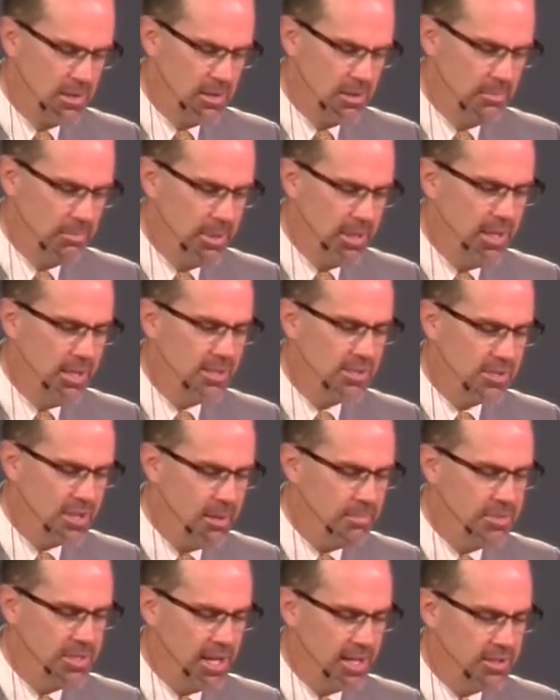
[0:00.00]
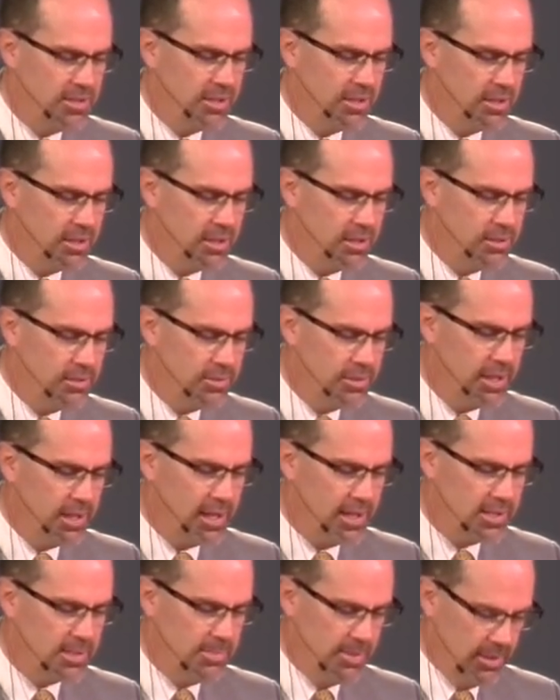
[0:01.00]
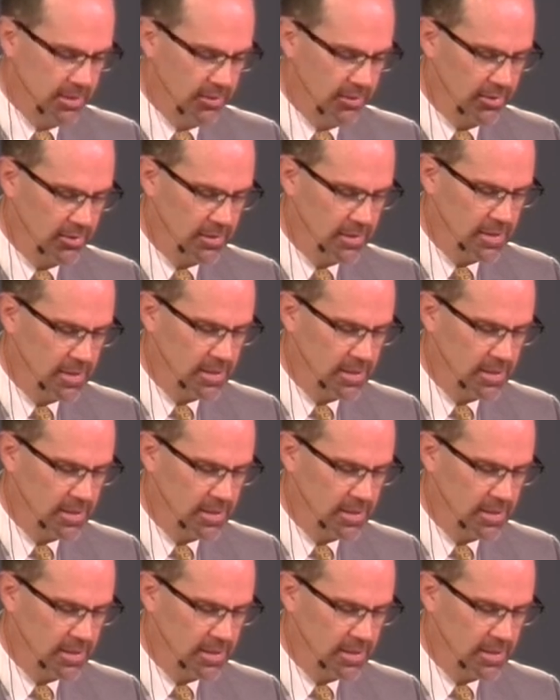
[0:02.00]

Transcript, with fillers: Be subject to your own husbands.